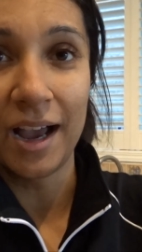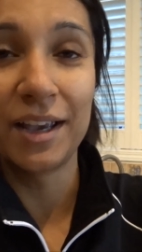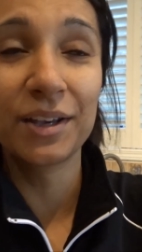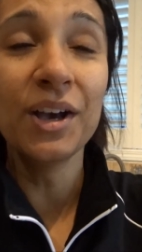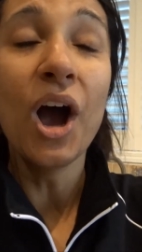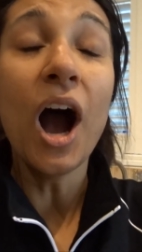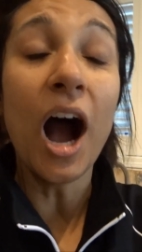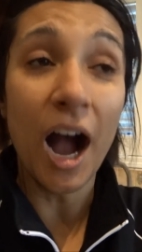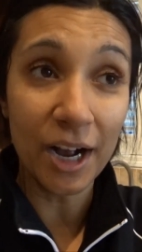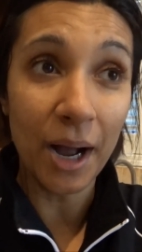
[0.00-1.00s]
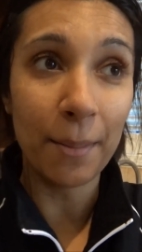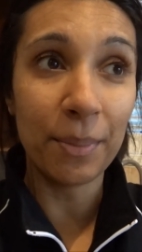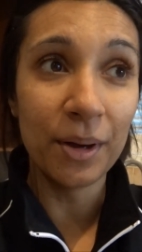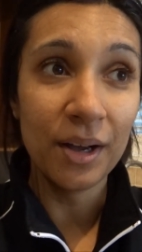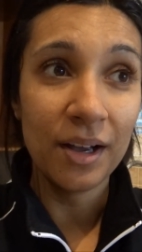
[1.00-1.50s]
I hung
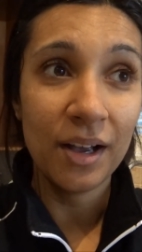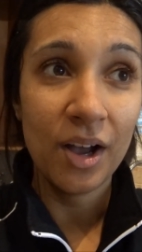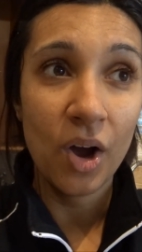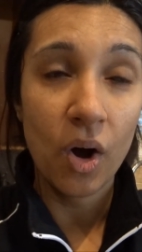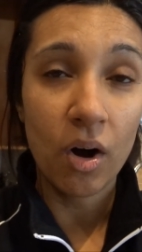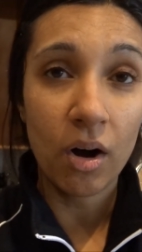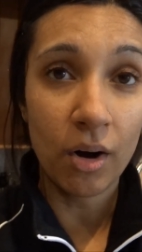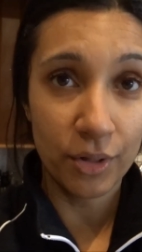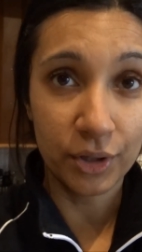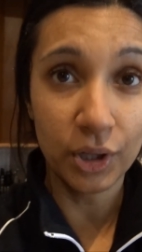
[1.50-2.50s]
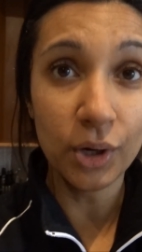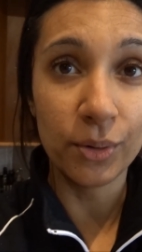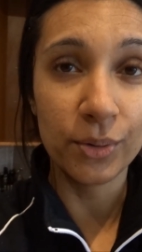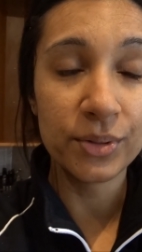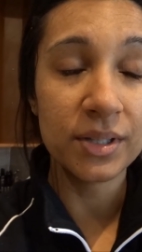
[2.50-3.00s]
up all the
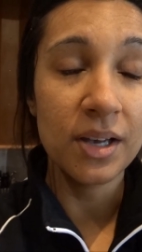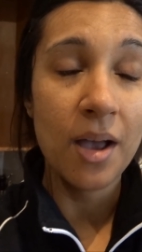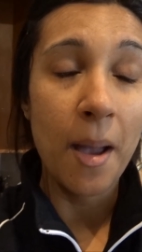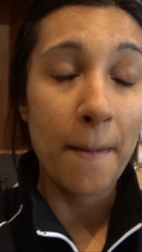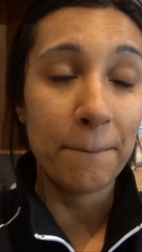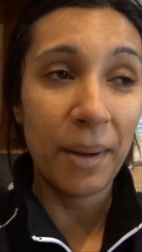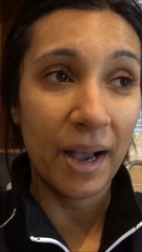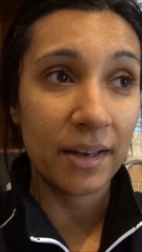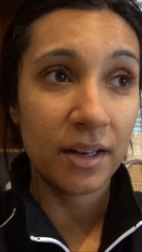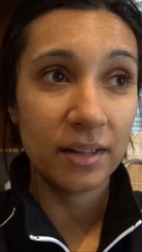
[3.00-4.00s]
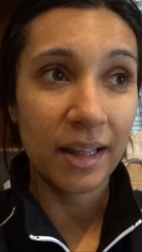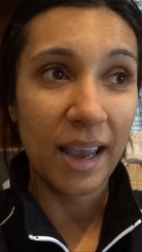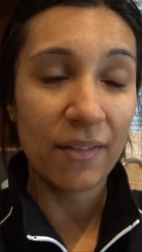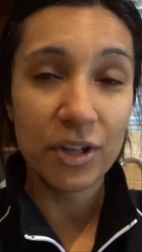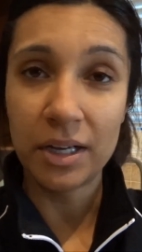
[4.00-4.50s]
clothes, but
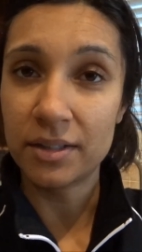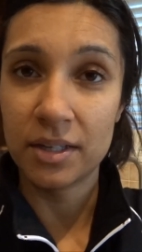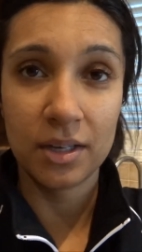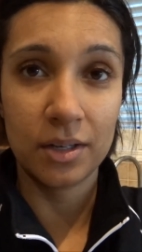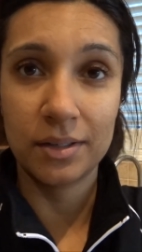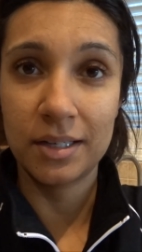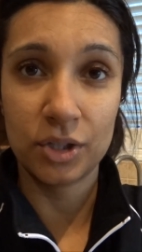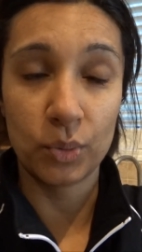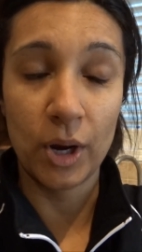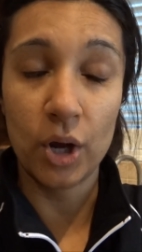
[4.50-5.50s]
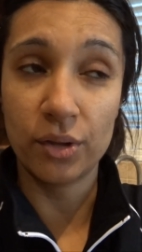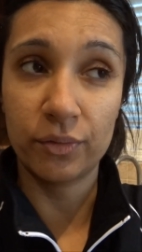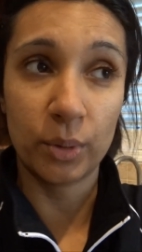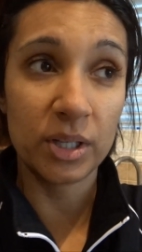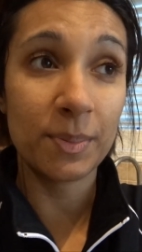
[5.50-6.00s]
like everything else is in disarray on the
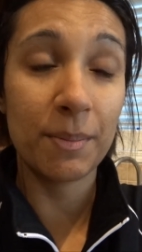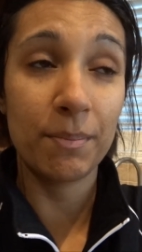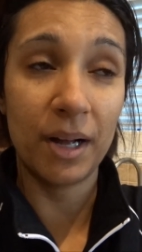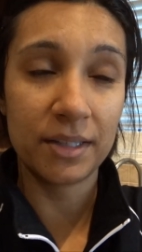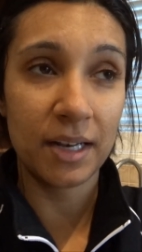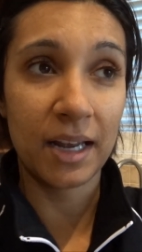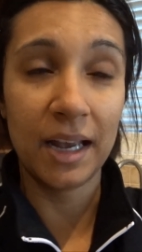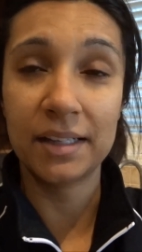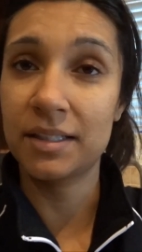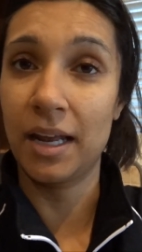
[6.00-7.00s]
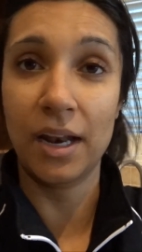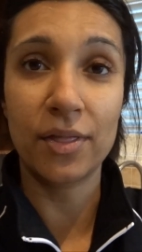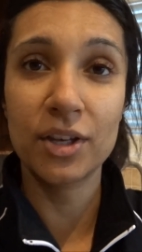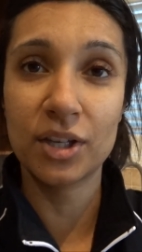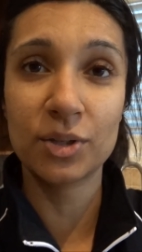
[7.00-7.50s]
floor and it's been months and I can't stand
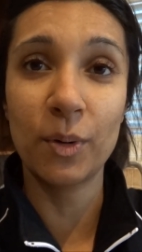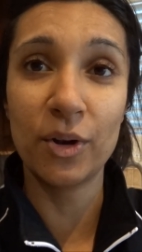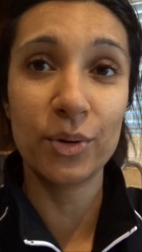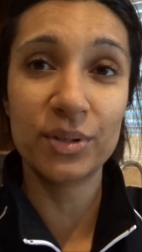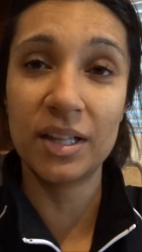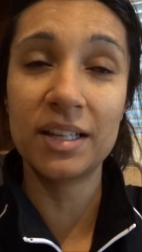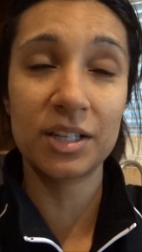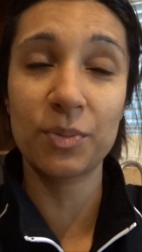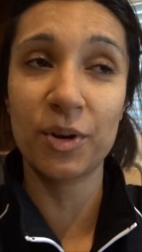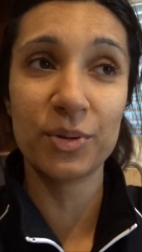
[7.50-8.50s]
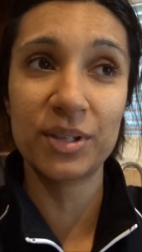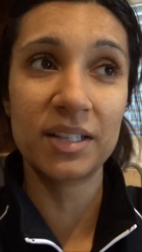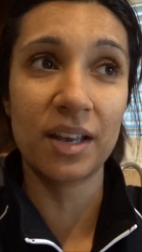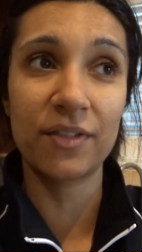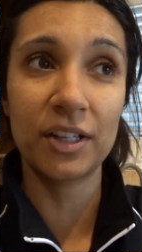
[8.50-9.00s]
it. This is one of those this is one of those
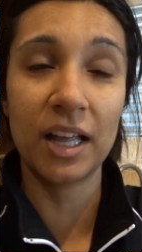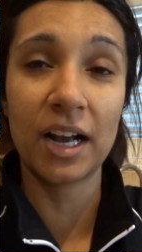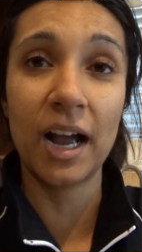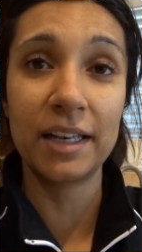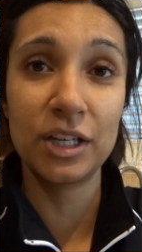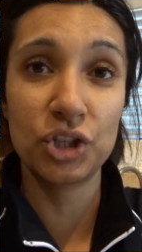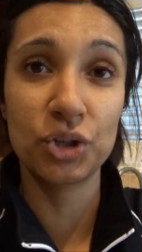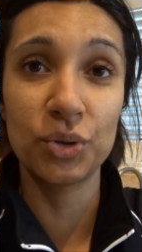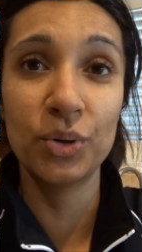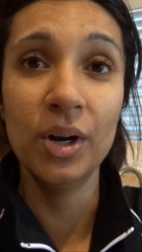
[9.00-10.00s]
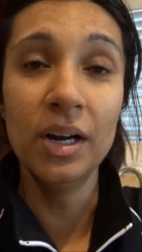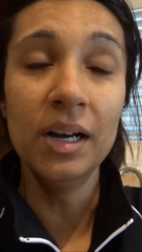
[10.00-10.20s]
things I feel like I need to